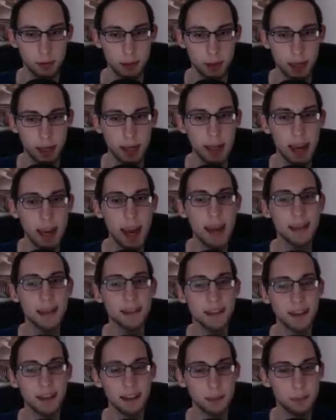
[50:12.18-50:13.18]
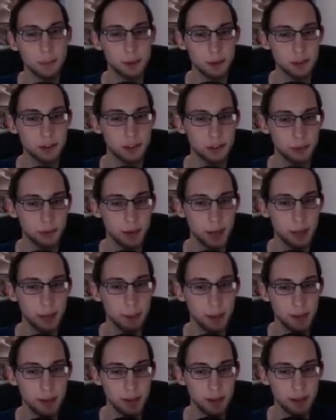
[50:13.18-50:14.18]
I hate getting pushed away
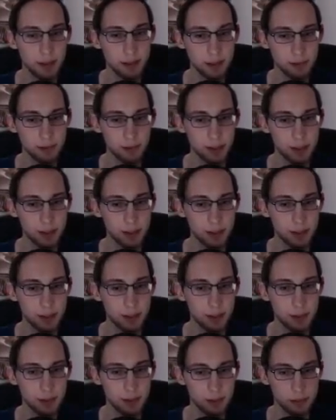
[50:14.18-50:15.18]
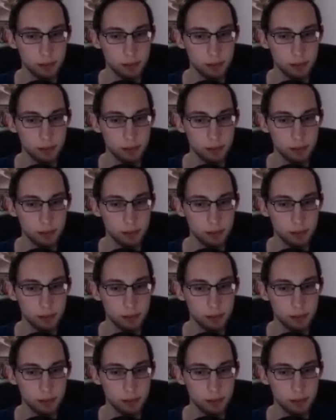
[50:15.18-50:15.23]
by that Grindylow.